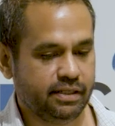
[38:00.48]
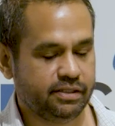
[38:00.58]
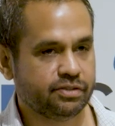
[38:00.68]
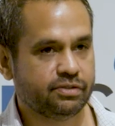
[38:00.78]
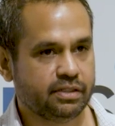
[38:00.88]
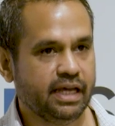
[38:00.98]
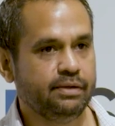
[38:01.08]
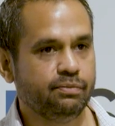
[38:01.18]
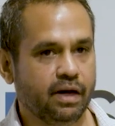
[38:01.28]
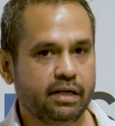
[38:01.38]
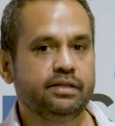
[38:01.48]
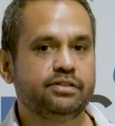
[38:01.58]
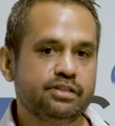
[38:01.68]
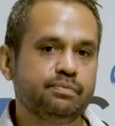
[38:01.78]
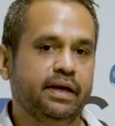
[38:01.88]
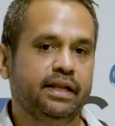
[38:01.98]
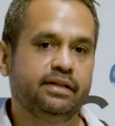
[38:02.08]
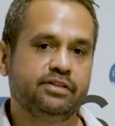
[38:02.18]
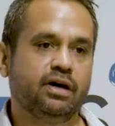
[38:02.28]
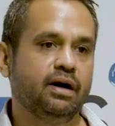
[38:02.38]
he just he wanted to
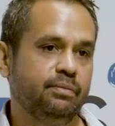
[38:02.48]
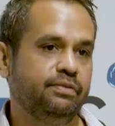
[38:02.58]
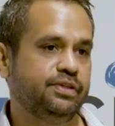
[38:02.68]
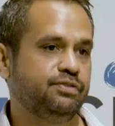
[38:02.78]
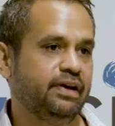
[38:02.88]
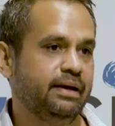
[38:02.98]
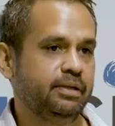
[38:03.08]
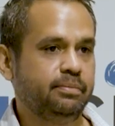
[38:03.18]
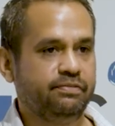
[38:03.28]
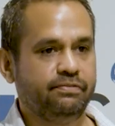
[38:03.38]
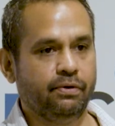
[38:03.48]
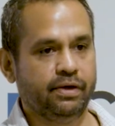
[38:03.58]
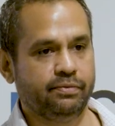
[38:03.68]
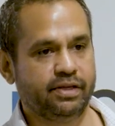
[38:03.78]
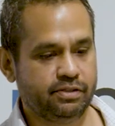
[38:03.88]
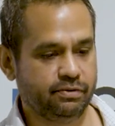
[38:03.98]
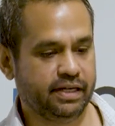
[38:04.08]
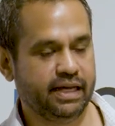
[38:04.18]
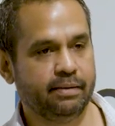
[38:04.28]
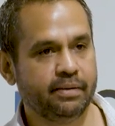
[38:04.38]
spend time with his family before he went to
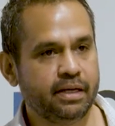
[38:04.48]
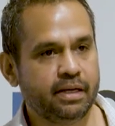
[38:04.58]
rehab,